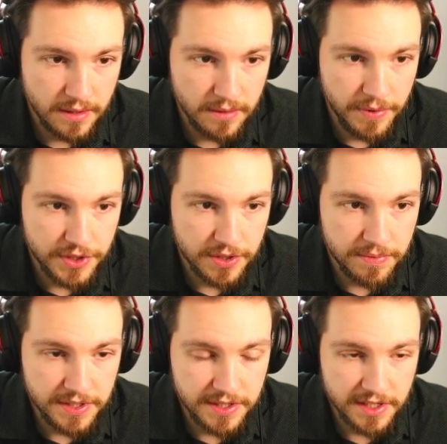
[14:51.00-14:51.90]
Bishop
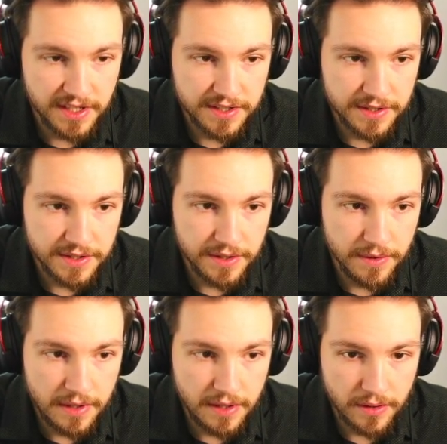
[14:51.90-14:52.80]
d6 is the
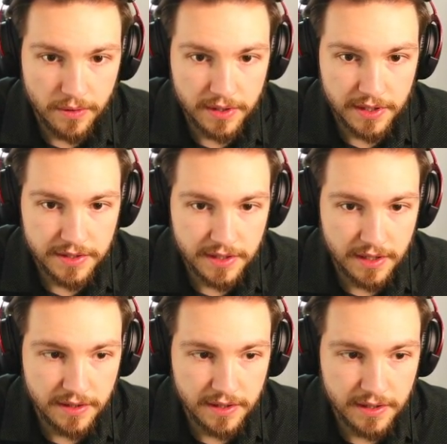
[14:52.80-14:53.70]
only thing holding it
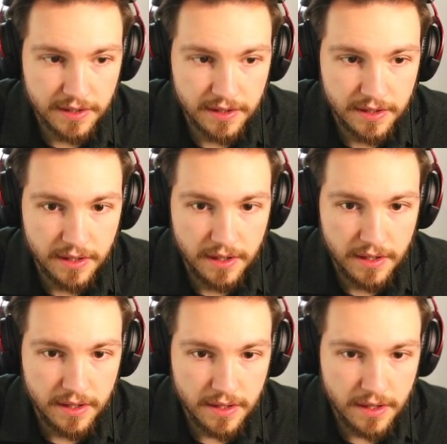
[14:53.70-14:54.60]
together.
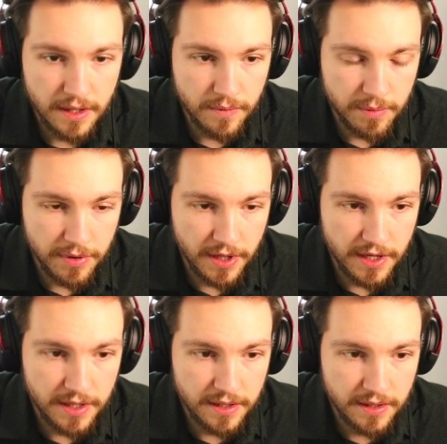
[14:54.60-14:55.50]
Then we
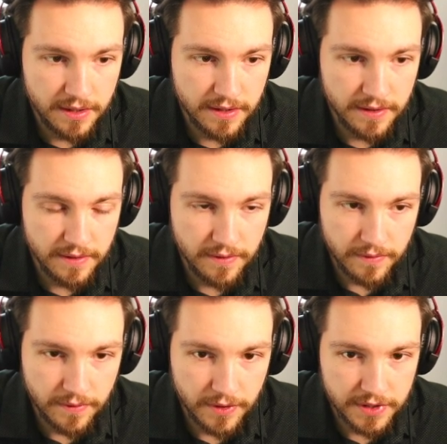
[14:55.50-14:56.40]
play
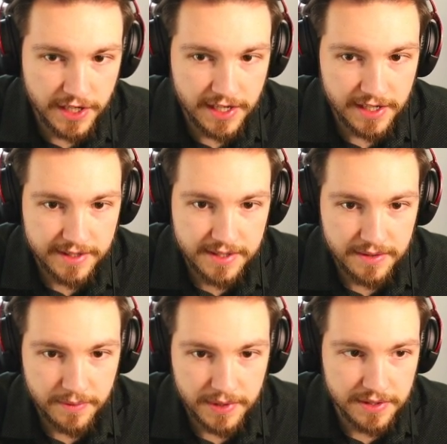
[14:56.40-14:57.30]
rook takes
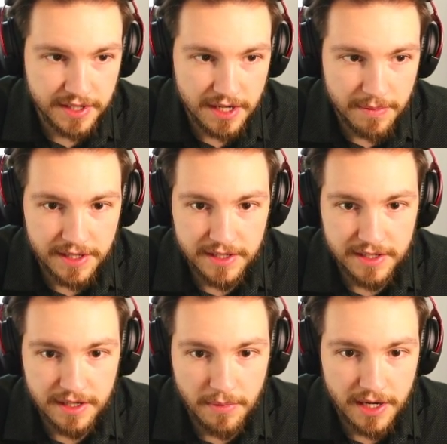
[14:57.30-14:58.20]
with the same
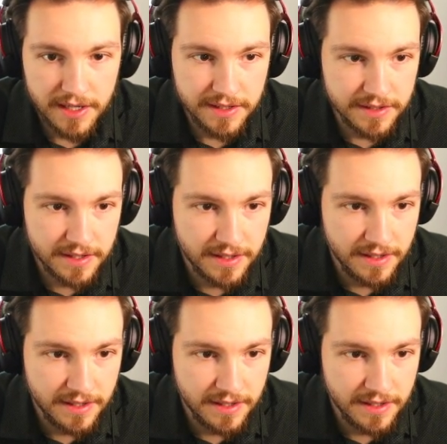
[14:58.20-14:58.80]
idea in mind.